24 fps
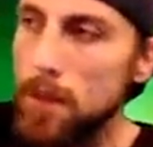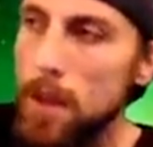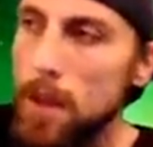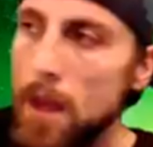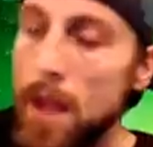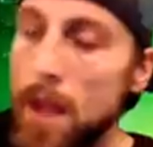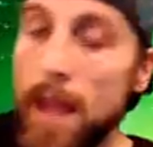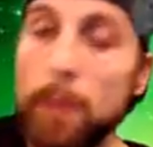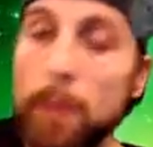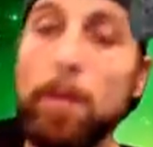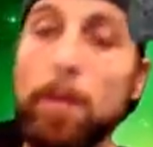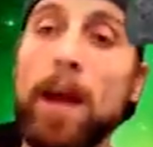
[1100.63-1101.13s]

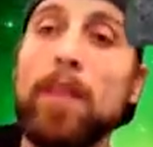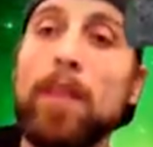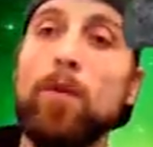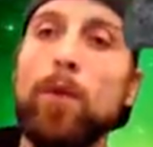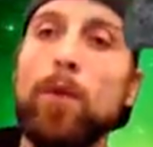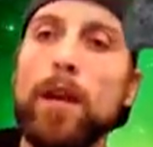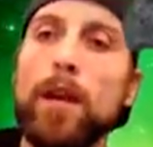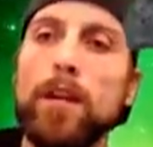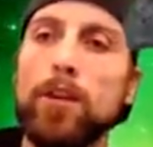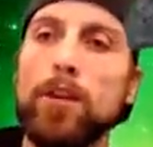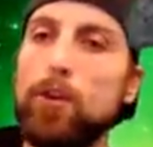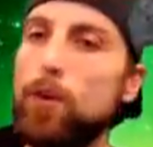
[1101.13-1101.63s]
And by the
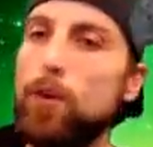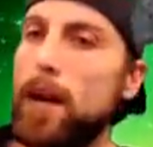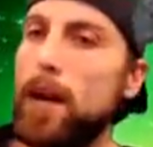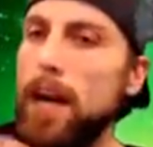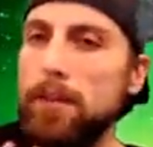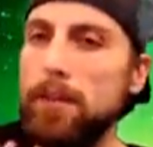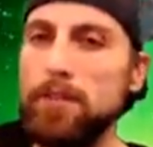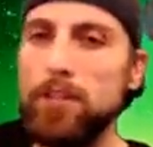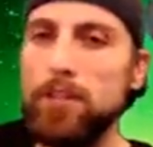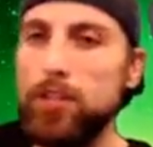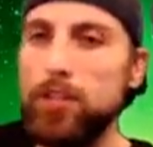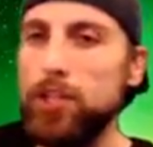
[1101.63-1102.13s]
way, you don't
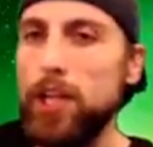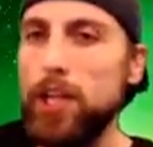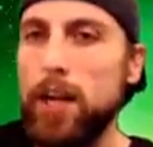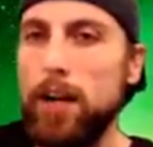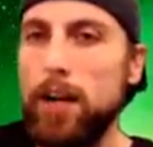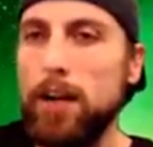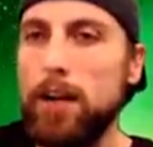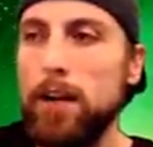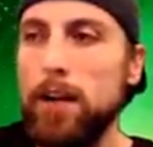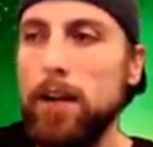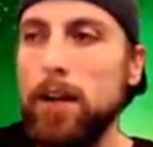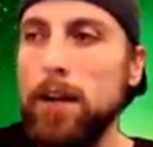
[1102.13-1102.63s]
have to
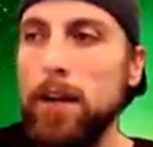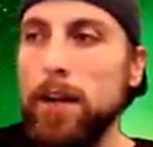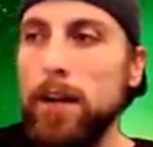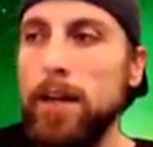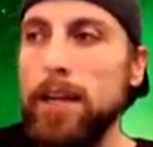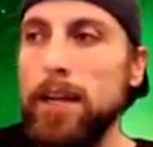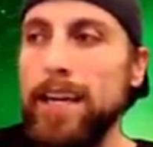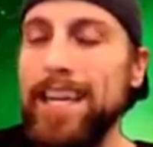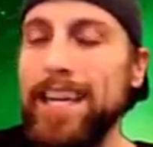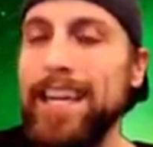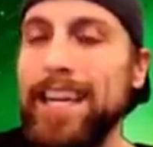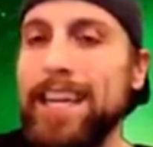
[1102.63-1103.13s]
share
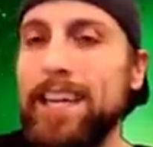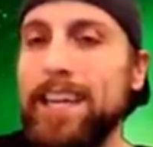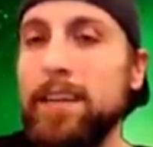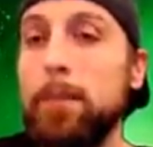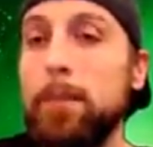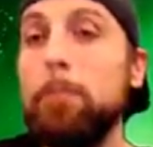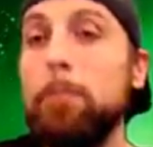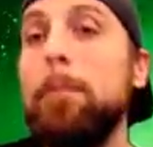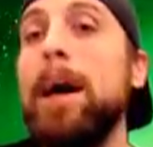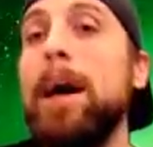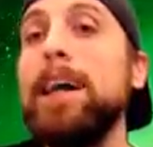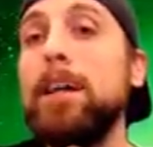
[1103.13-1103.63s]
in
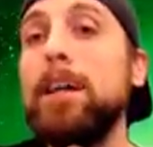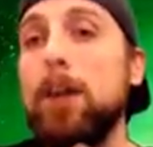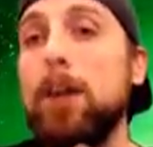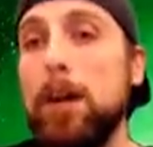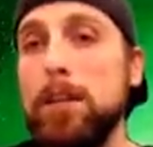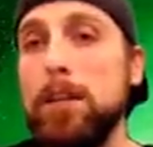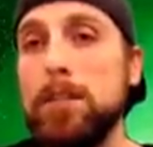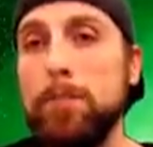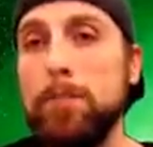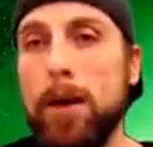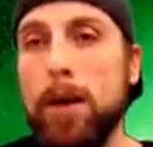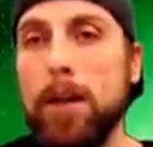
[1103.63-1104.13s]
my
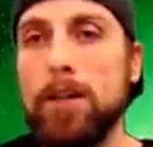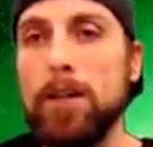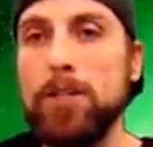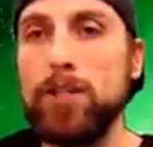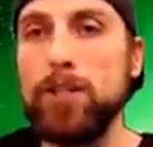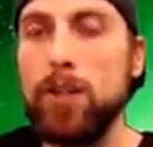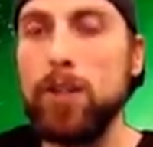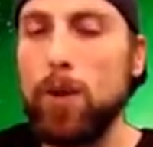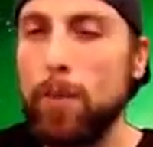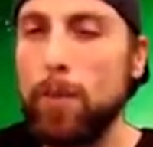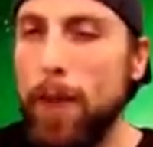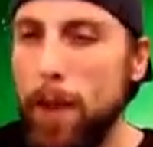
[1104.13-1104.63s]

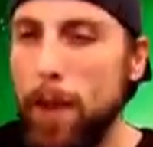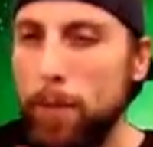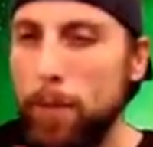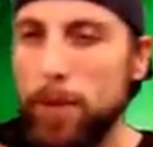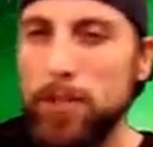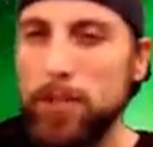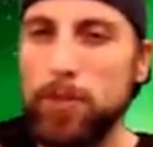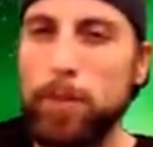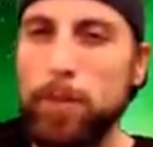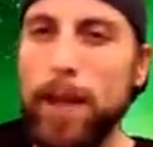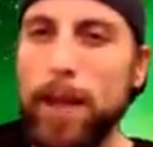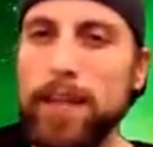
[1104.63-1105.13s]
cosmology or my
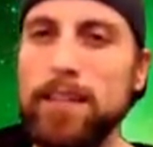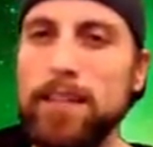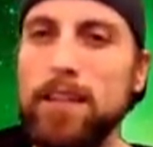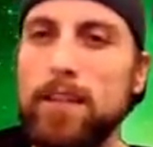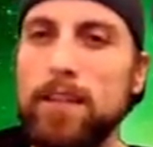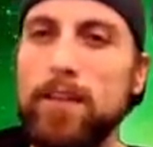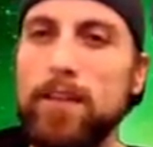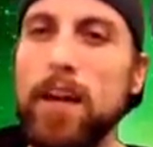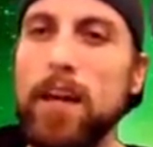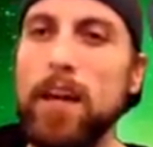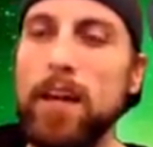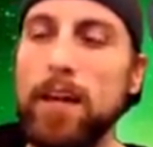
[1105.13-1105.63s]

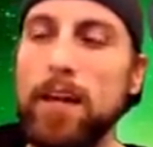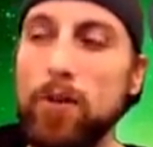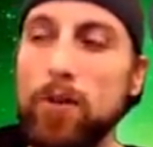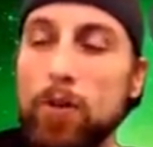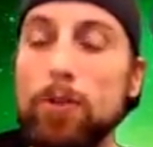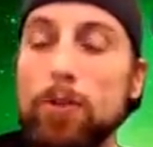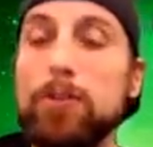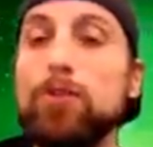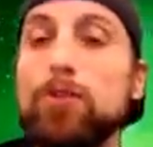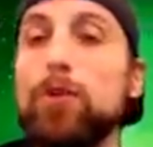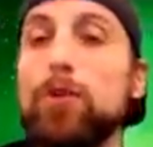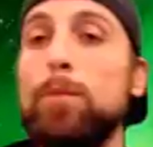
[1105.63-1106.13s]
perspective in
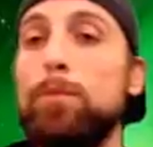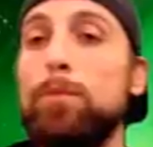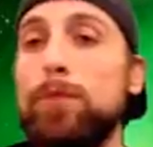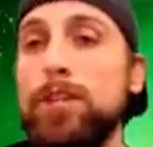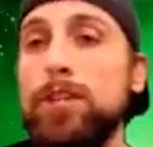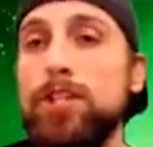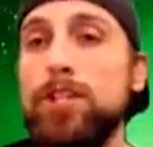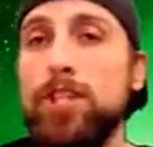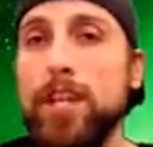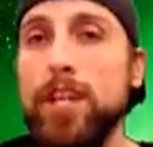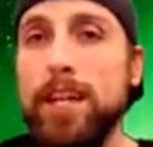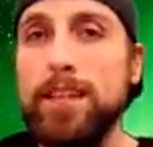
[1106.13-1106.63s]
order to
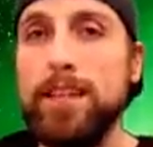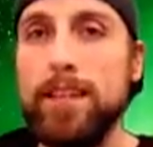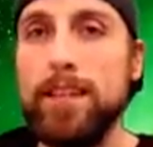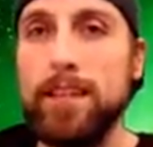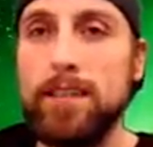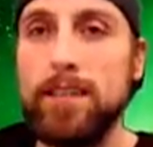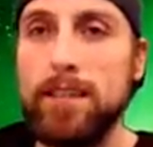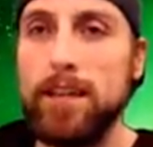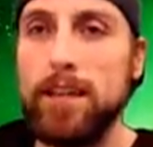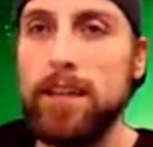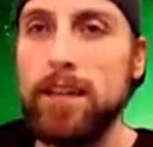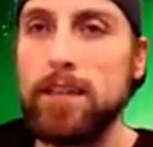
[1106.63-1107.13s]
appreciate
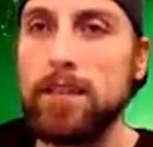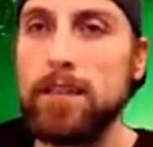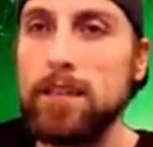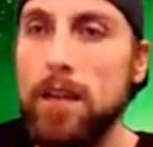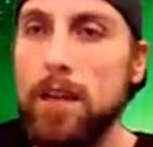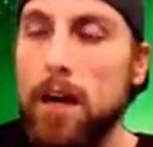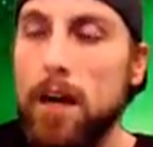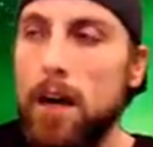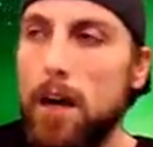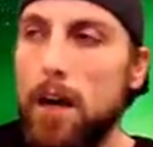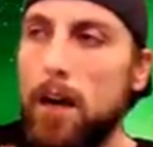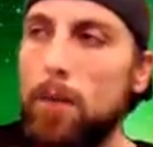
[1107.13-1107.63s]
these things.
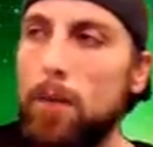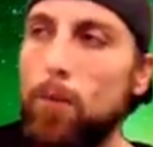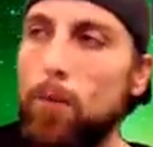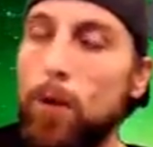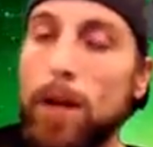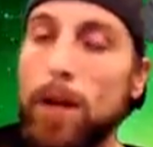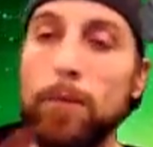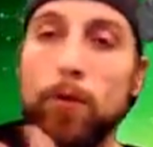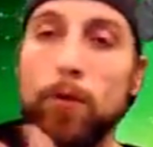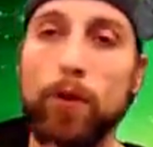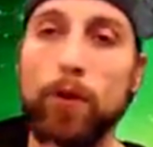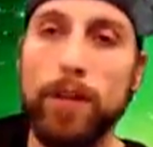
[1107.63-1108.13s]
Um, what
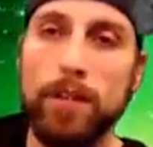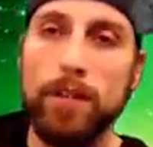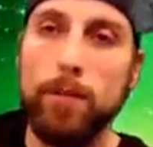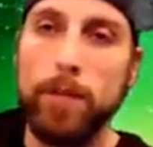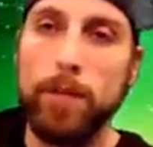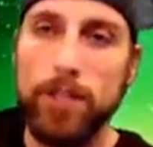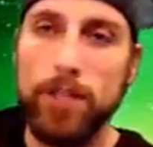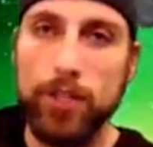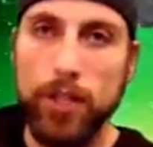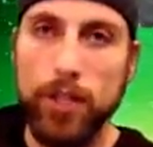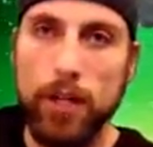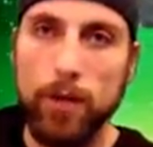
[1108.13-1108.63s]
I'm going to be
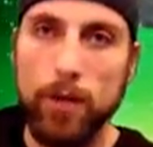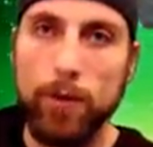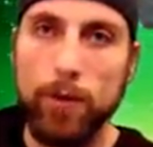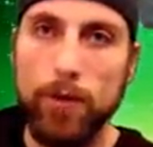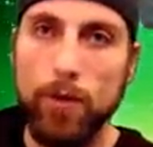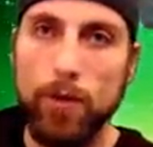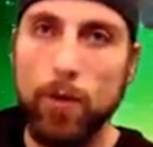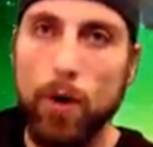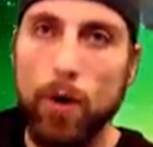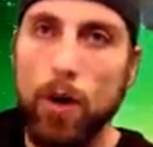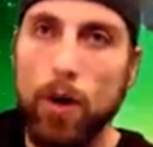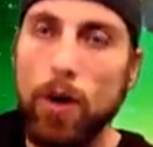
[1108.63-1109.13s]
sharing with
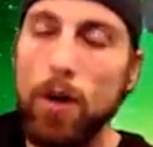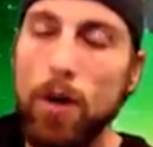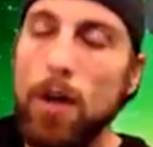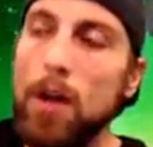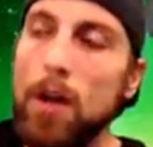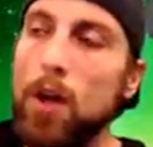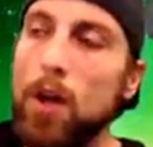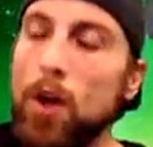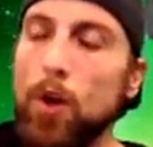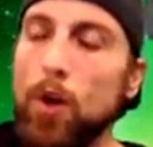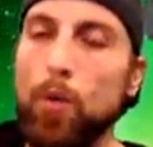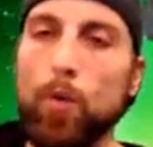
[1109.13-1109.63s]
you all
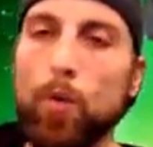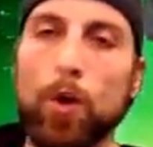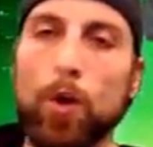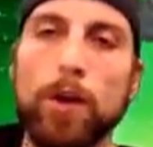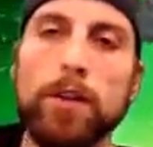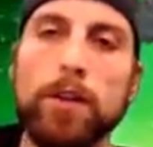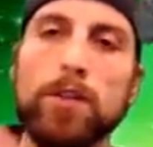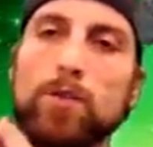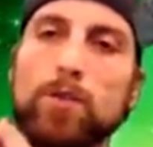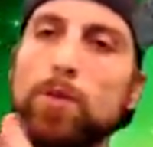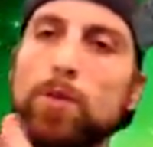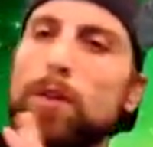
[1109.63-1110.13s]

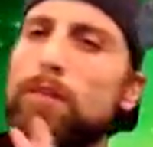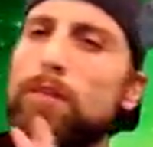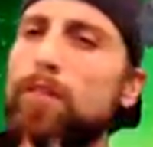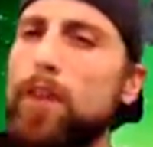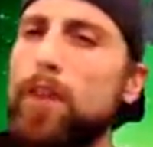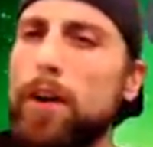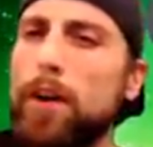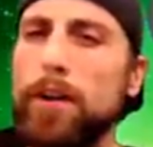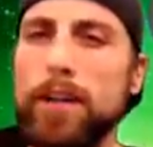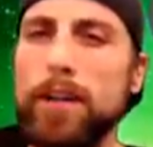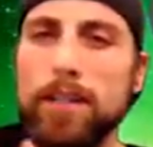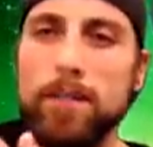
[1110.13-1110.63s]
works with
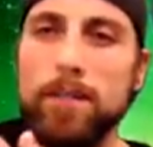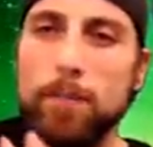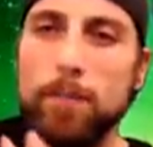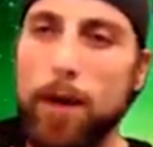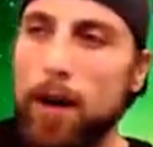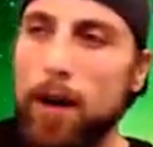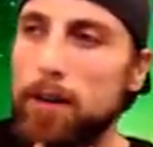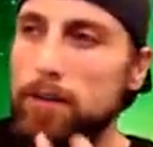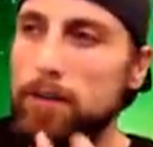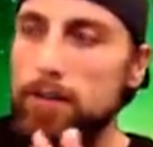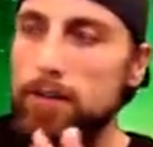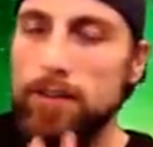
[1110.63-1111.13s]
various
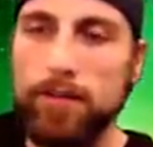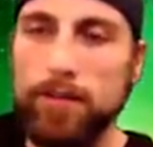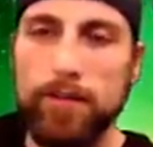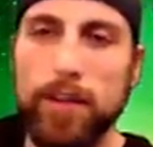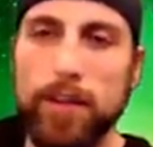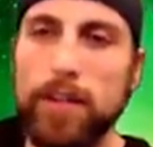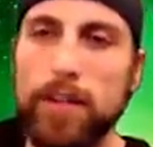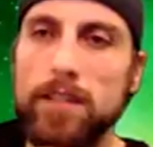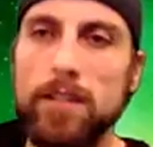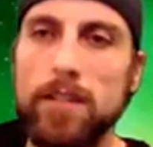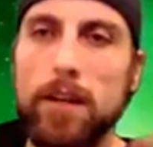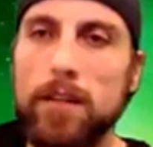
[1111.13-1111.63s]
models and
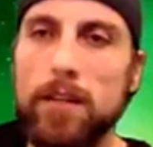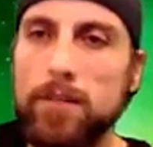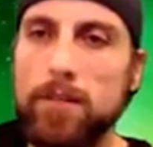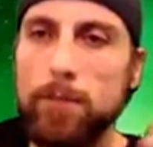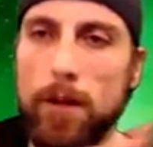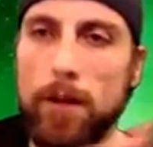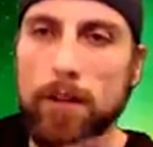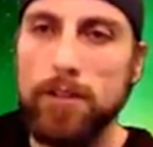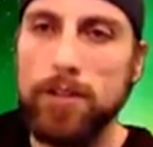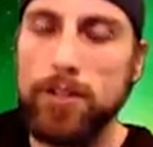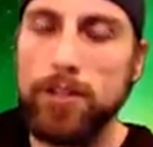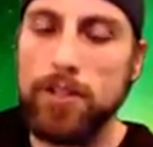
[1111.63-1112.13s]
various
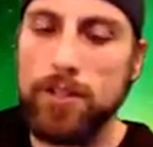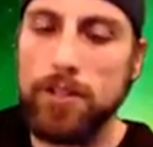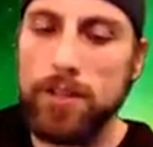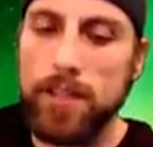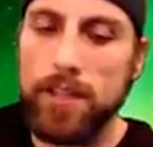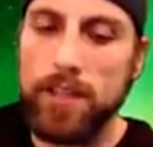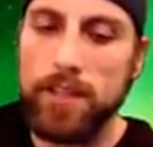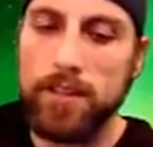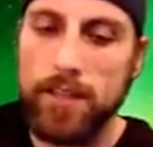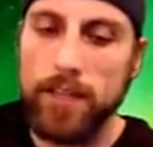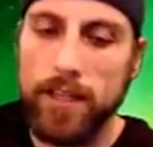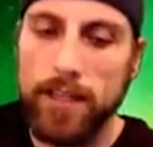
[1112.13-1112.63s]
cosmologies and
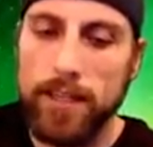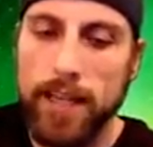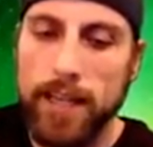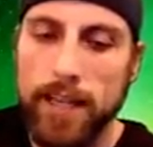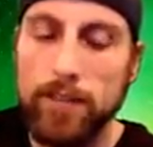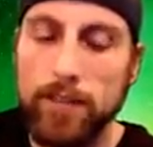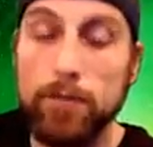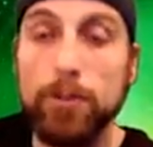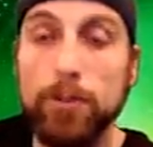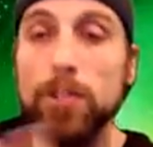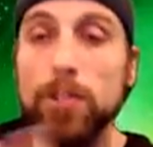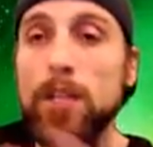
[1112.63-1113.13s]
things like that.
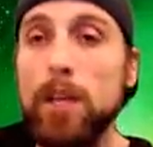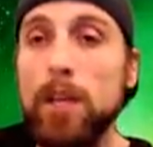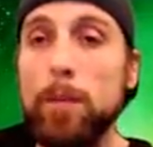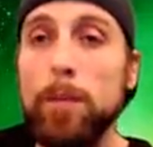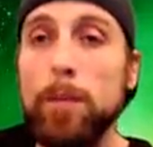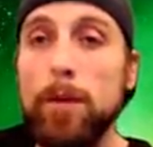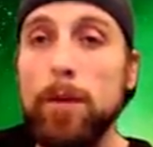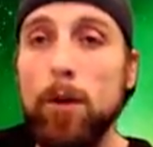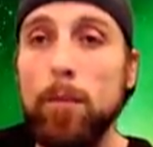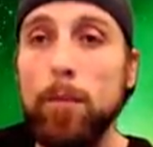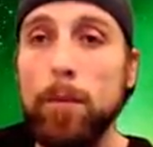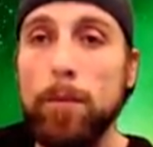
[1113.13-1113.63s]
So just keep
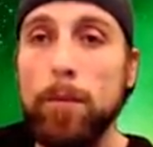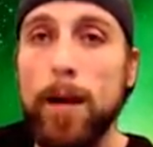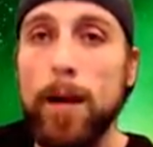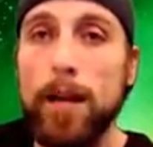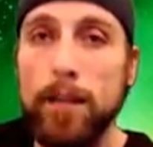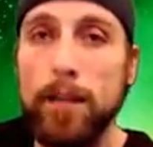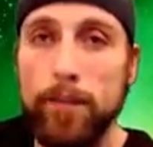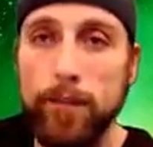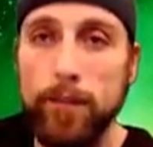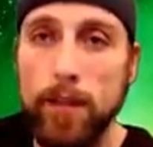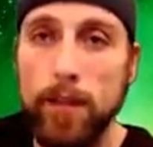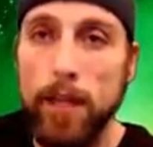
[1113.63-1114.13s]
an open
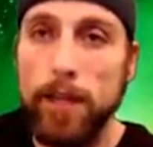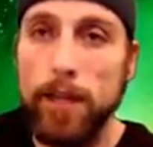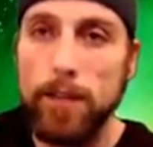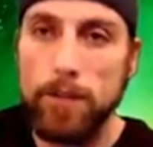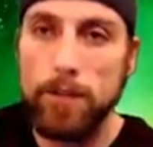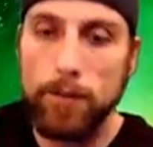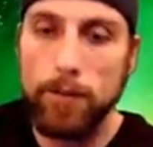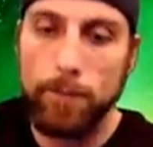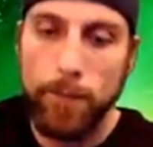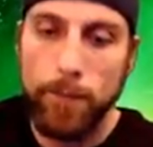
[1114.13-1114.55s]
mind if you'd like to.